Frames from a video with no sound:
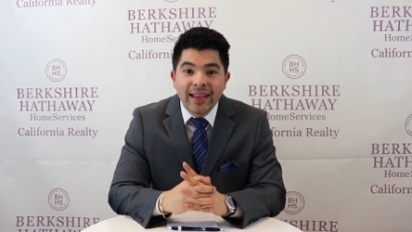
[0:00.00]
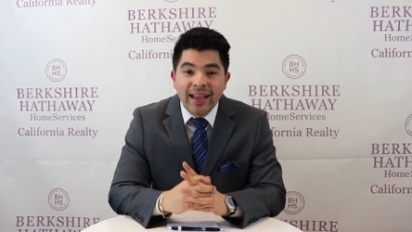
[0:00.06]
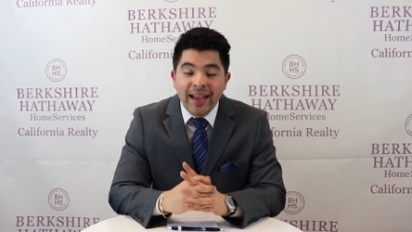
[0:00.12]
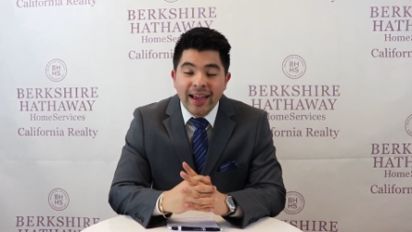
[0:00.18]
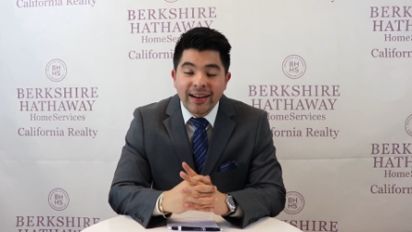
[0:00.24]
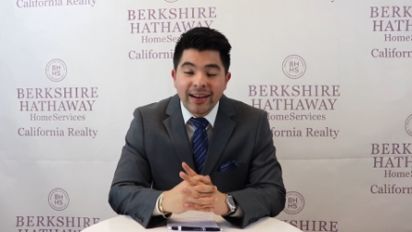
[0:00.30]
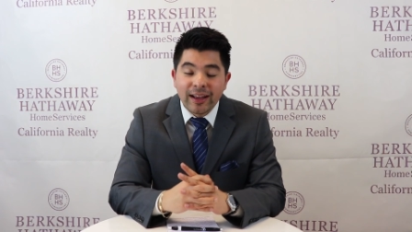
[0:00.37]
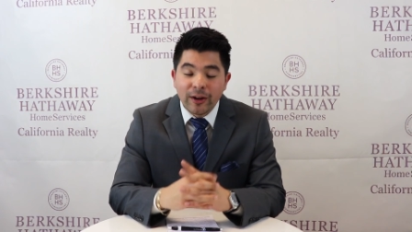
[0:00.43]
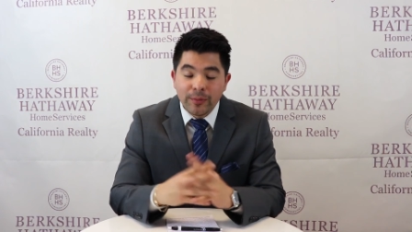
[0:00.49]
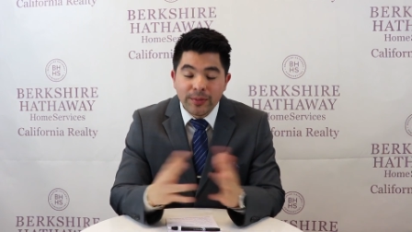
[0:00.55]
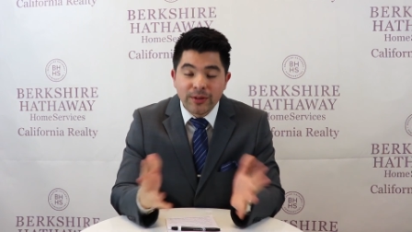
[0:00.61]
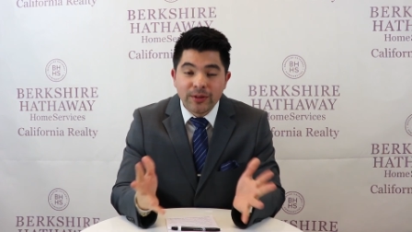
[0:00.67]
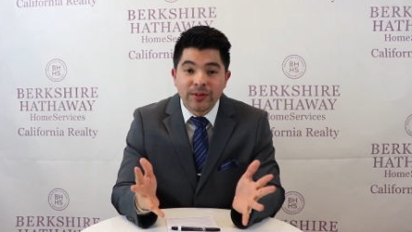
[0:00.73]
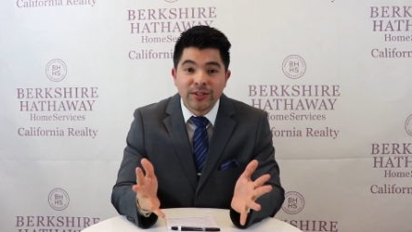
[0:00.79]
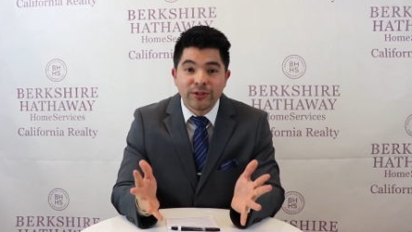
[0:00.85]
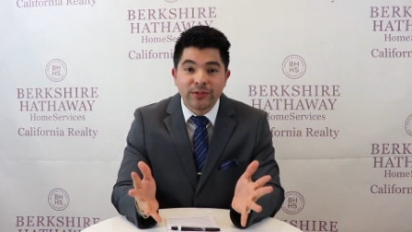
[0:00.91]
And I hope
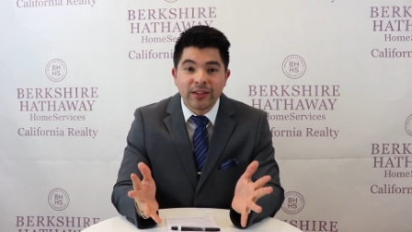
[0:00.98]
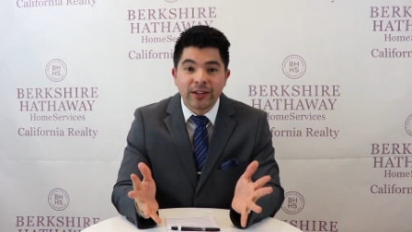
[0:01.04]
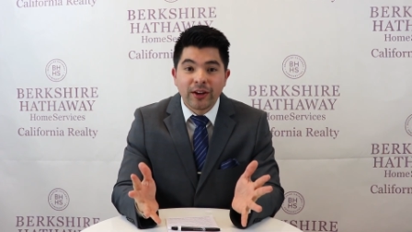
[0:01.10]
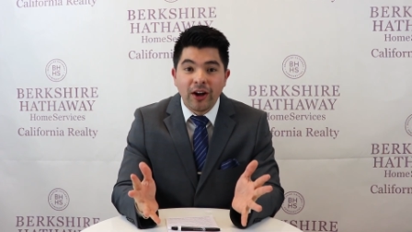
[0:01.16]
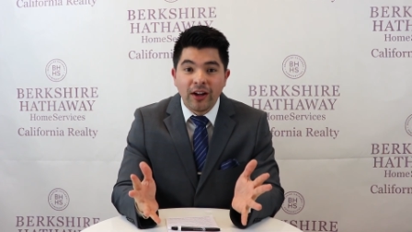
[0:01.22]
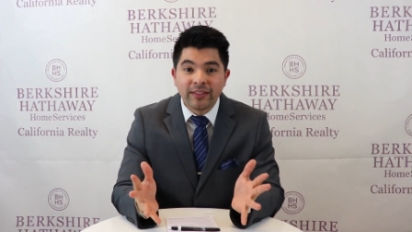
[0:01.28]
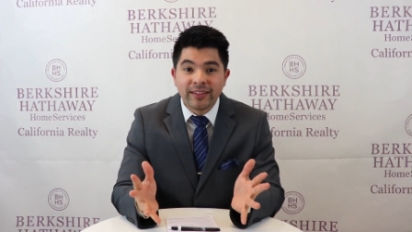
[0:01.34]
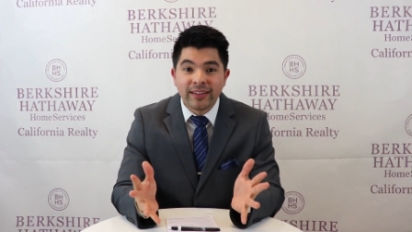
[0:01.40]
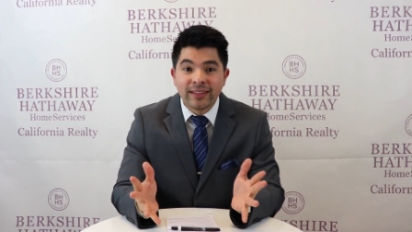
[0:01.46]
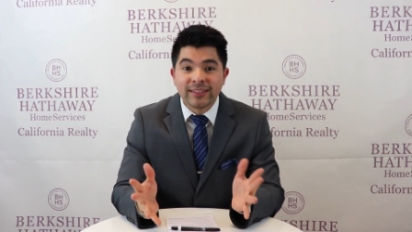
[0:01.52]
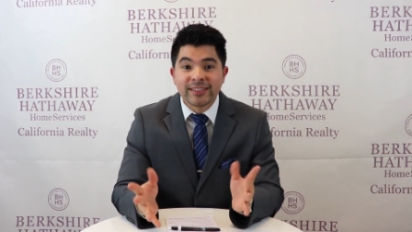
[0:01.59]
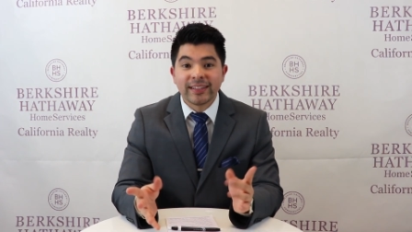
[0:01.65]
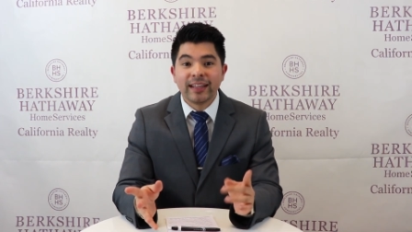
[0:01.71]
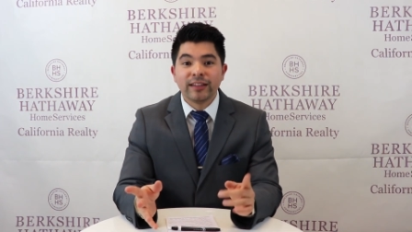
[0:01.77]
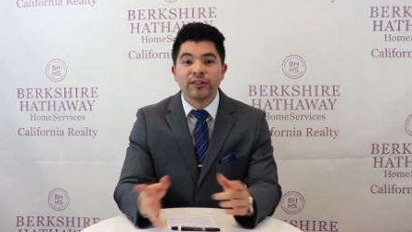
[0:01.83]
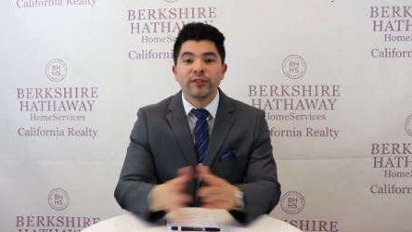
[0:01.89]
you enjoyed the content.
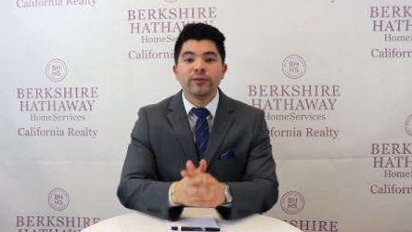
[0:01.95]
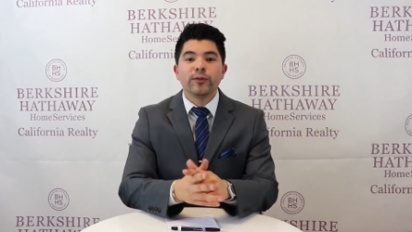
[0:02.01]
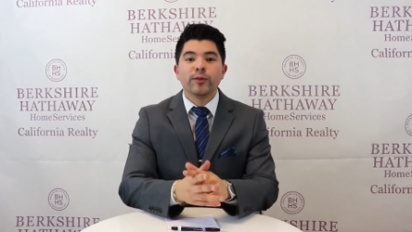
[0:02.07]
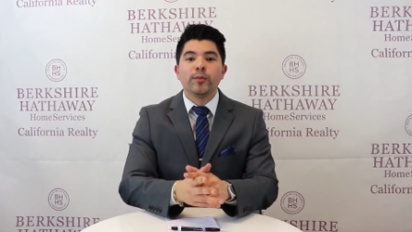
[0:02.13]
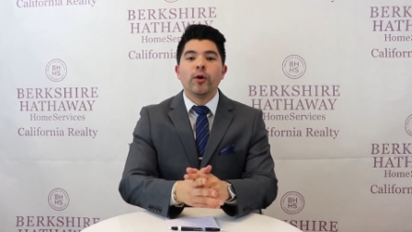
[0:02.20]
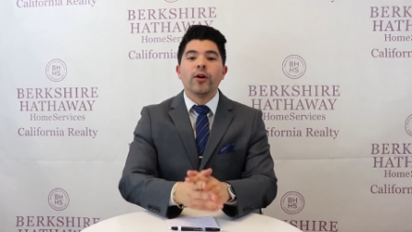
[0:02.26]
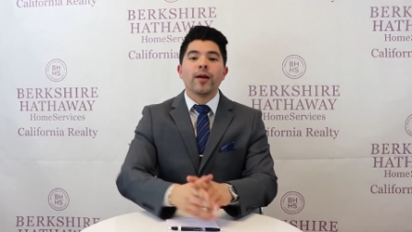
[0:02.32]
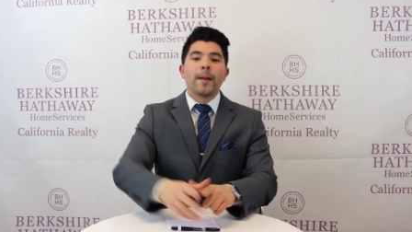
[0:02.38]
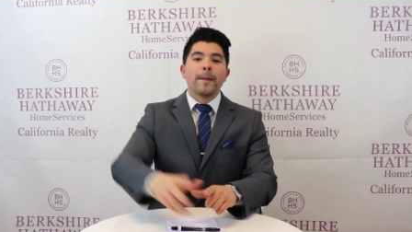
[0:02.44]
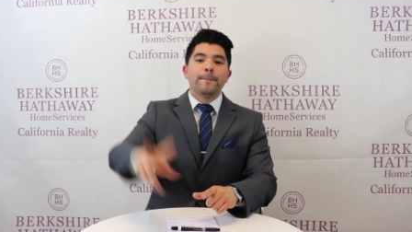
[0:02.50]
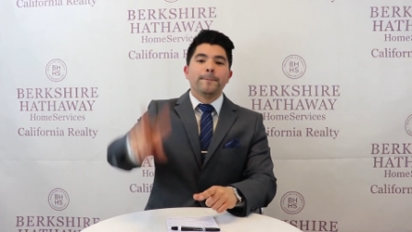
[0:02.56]
Stay tuned for more.